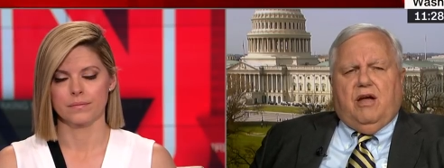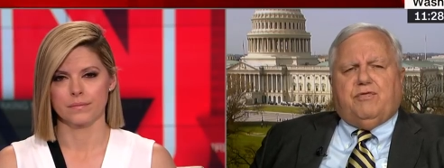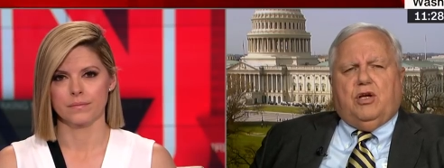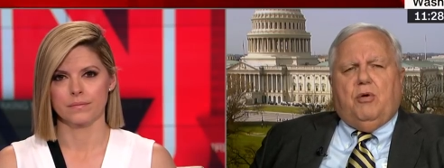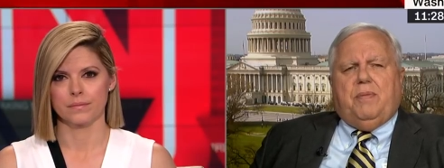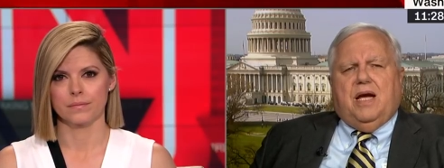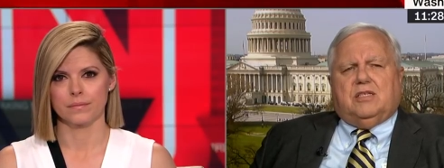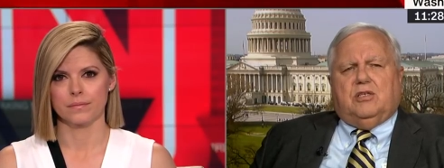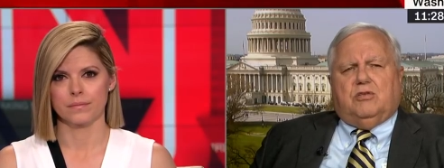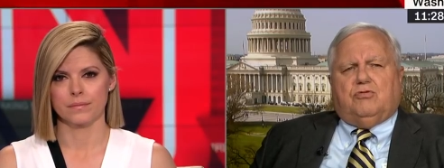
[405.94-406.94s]
Speaker 1: to have to go
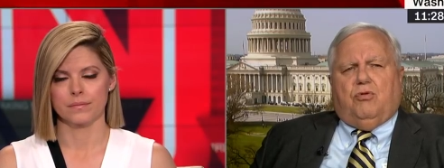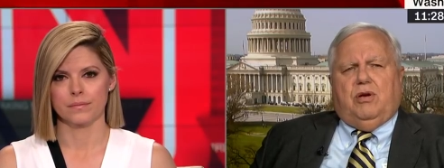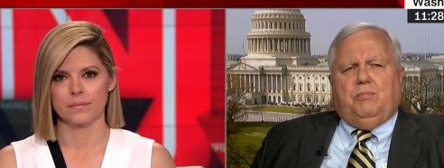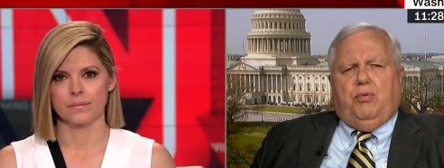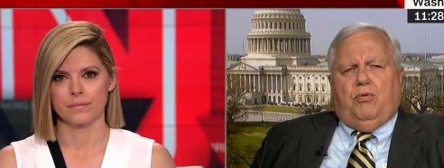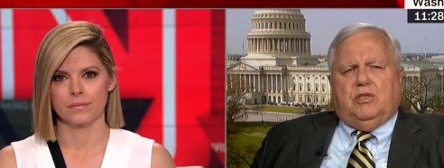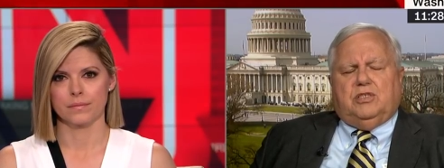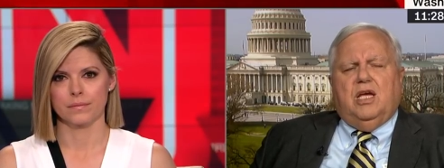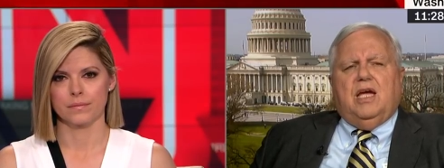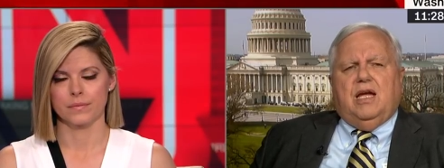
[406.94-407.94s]
back to the drawing
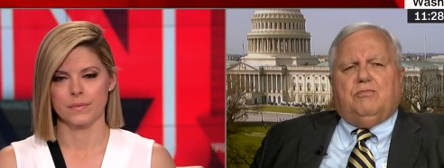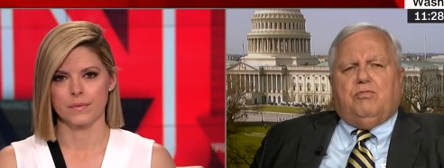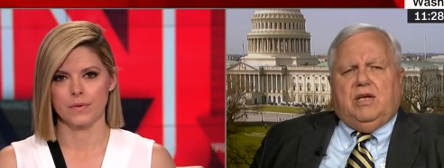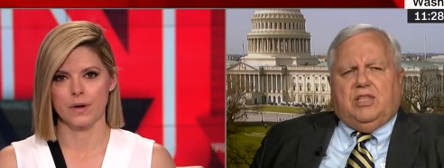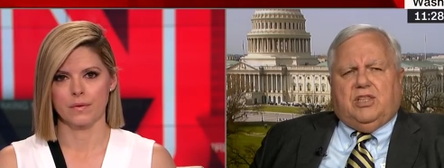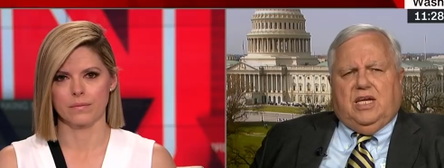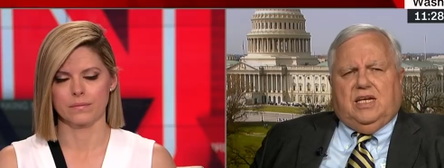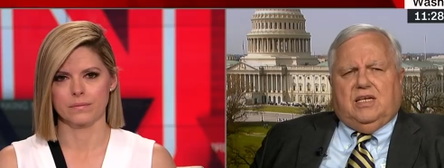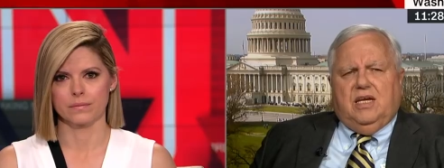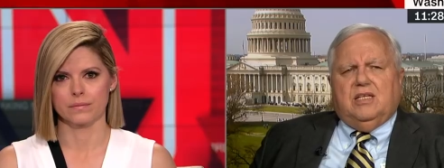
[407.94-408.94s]
boards and
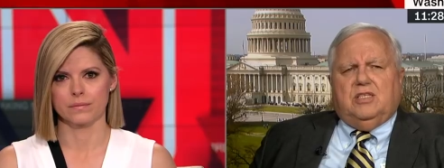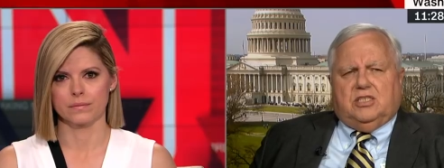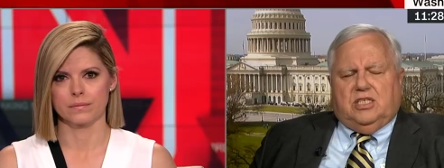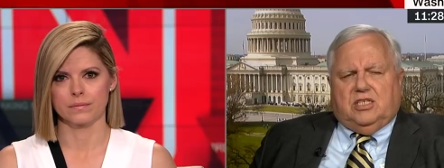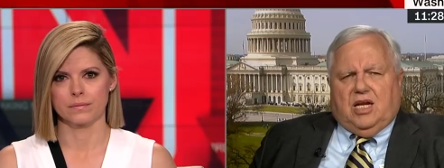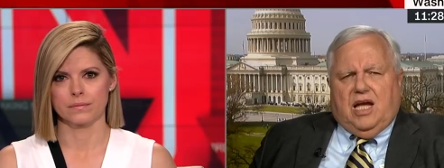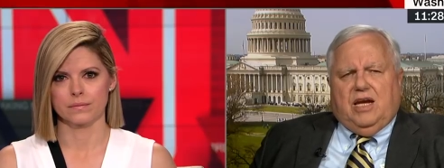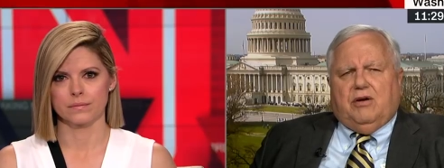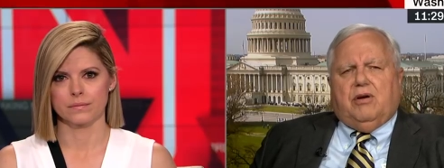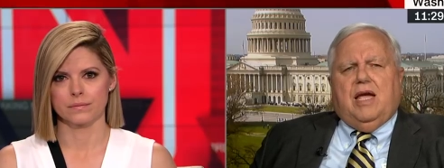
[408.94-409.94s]
rethink wow. this
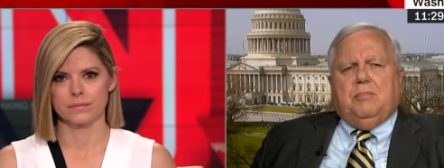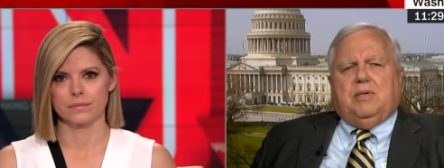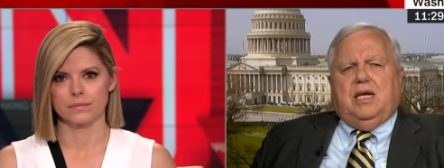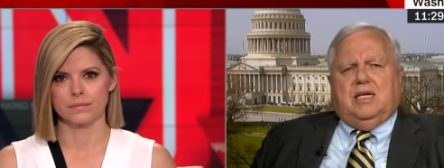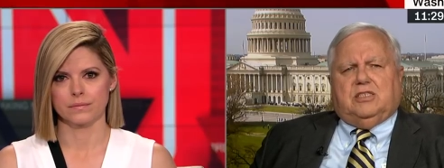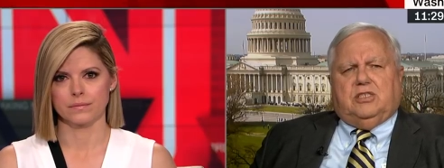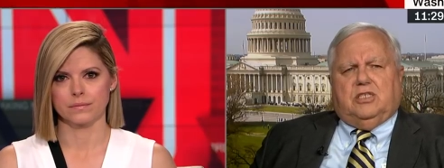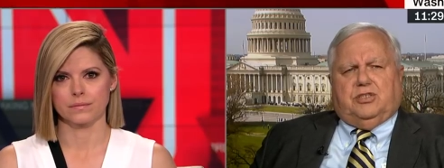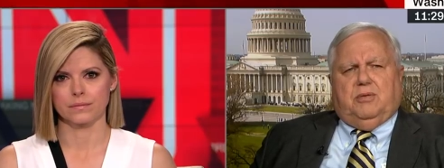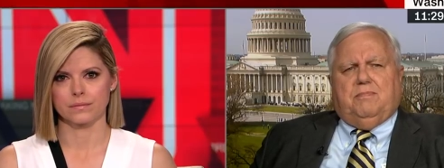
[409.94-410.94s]
entire MCAS
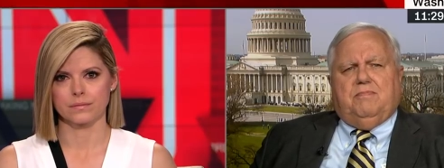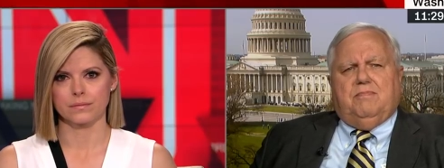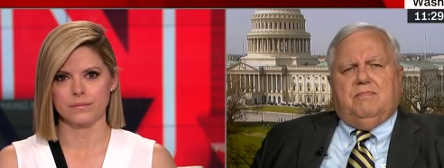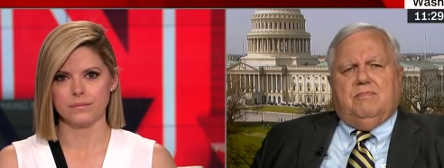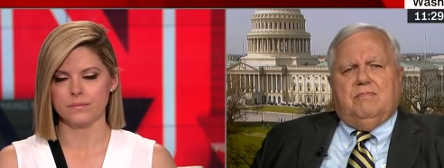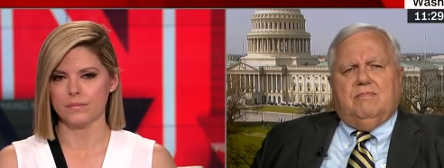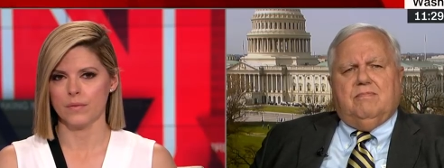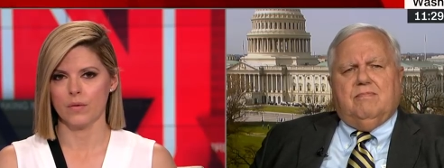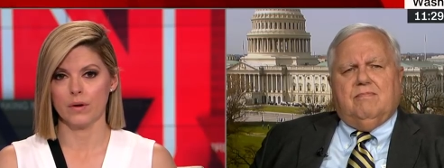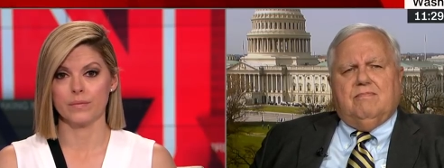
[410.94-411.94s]
system.
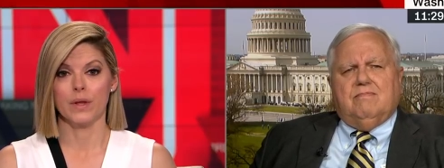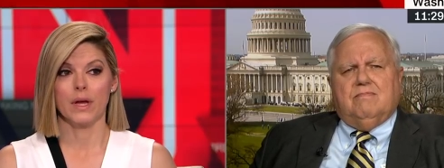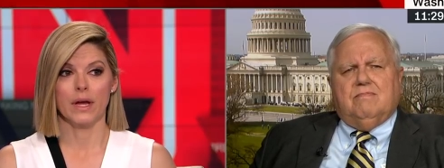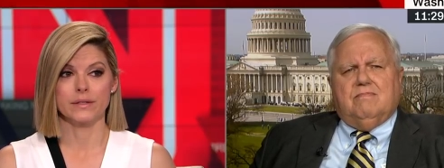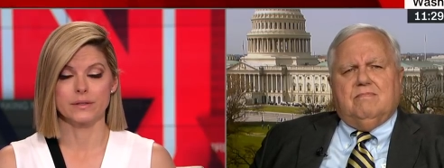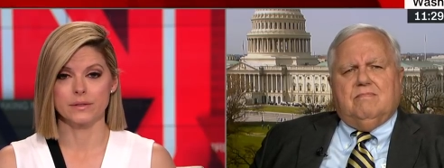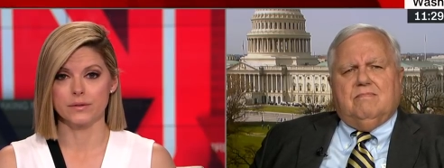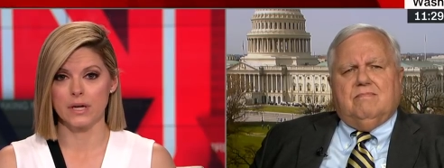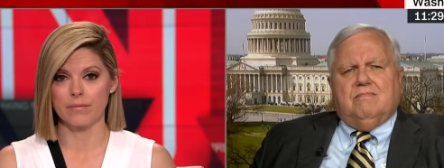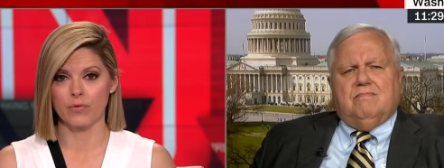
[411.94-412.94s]
Speaker 2: Well, as
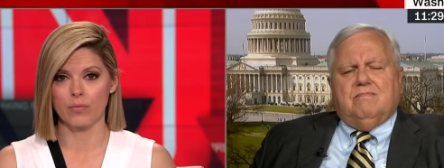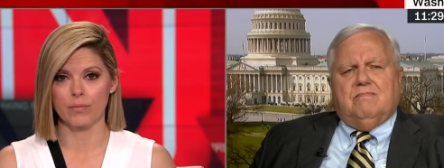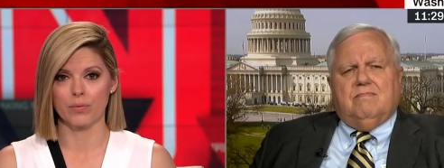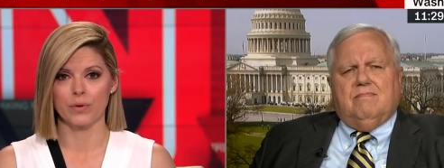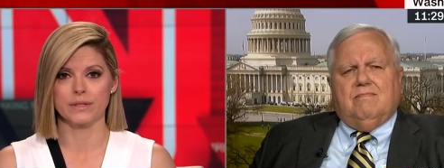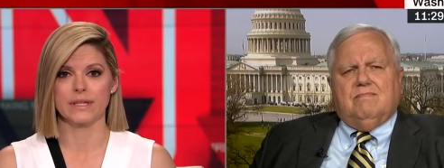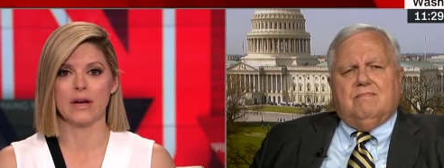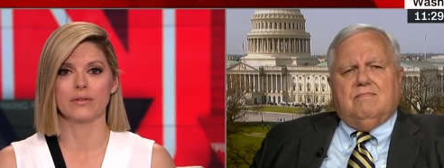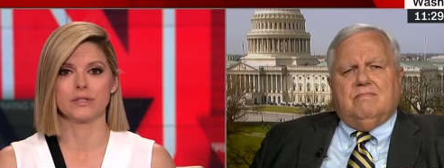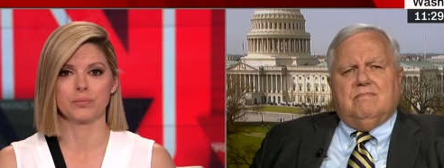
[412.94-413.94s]
Tom Foreman points
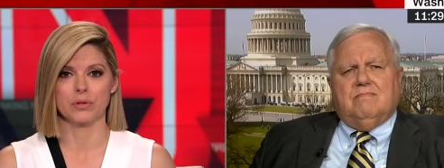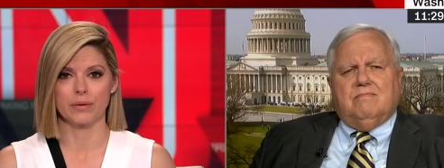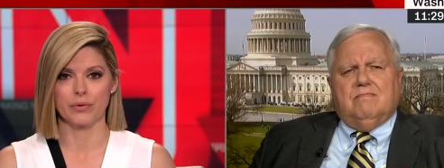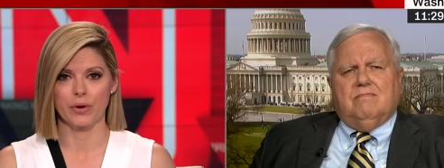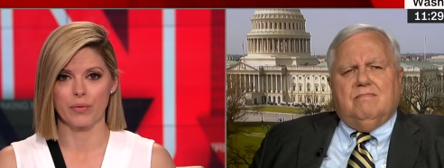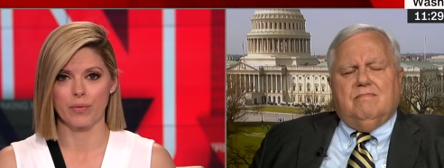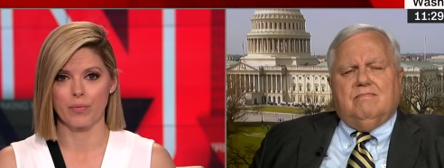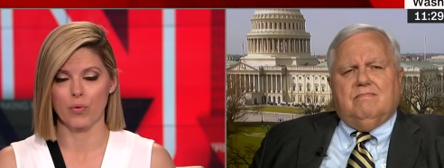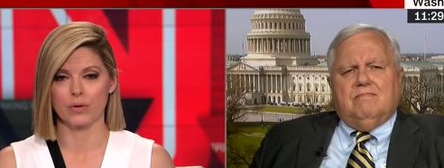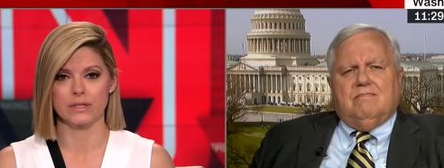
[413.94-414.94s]
out, this preliminary
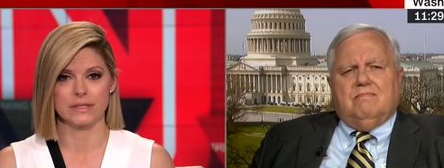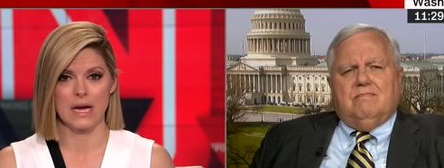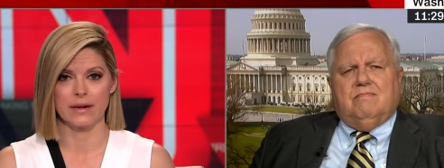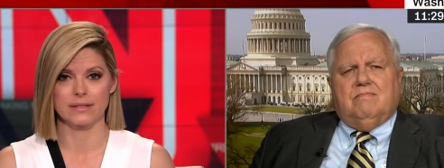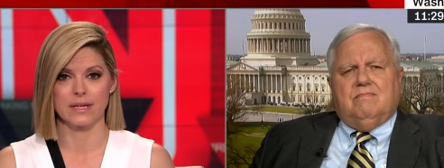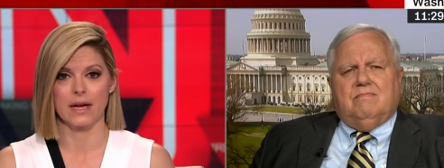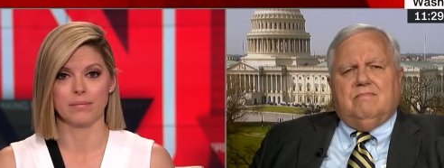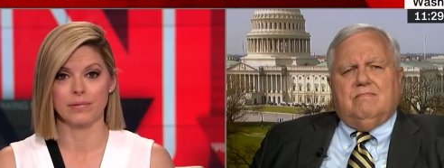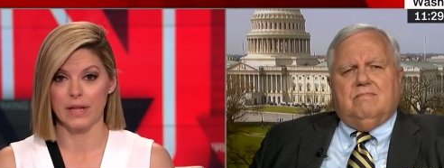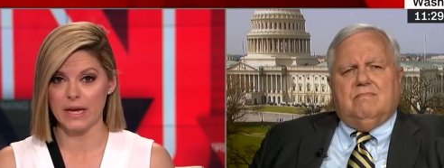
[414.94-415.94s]
report does not
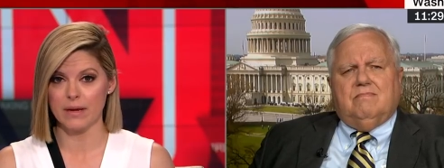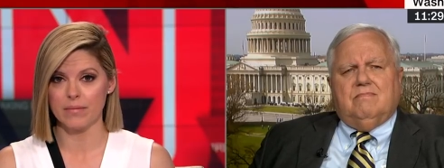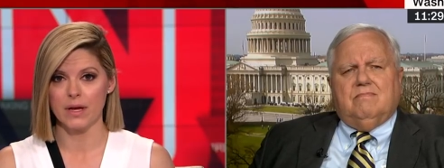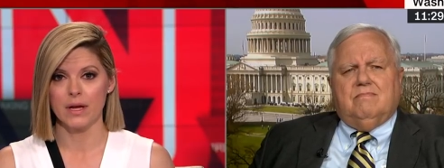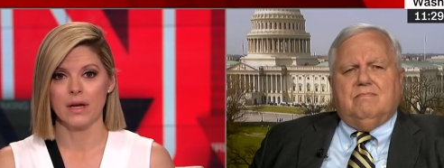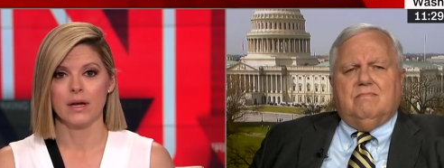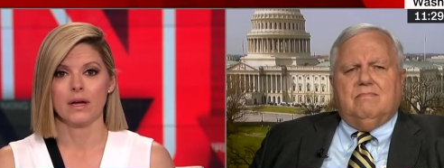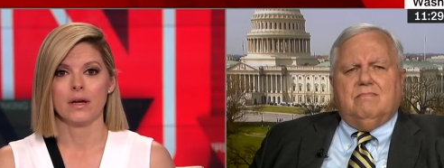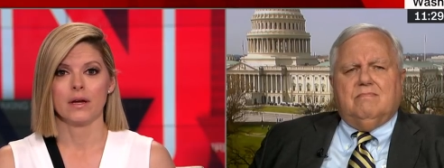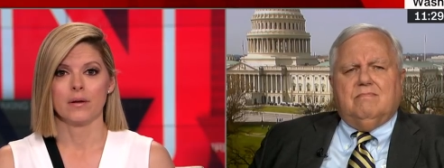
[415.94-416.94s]
assign blame,
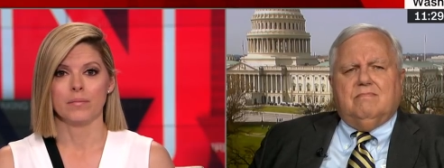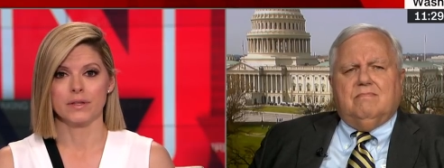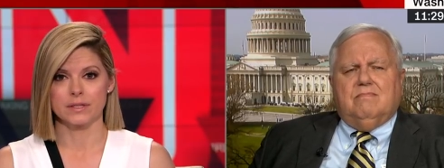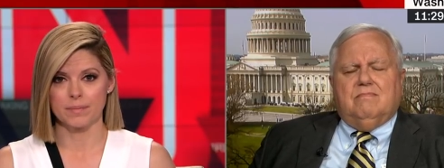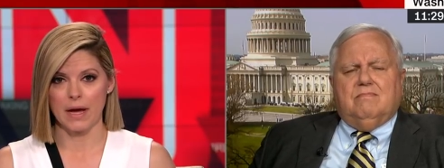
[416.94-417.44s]
but the